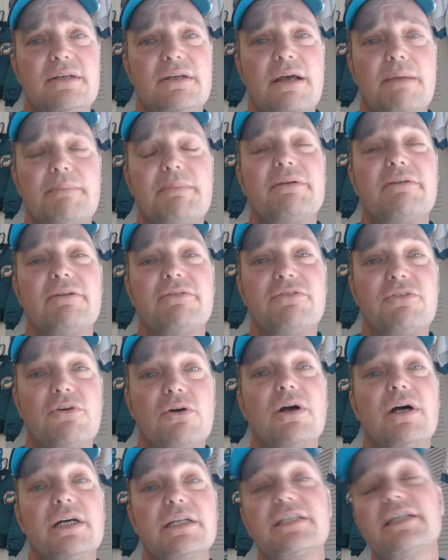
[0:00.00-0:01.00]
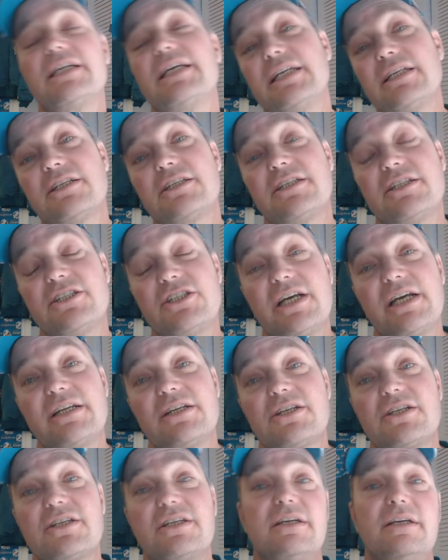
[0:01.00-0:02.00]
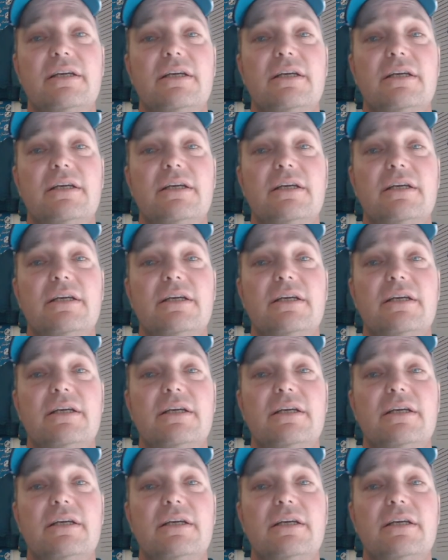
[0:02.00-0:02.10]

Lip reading: I mean, for us against the Jets,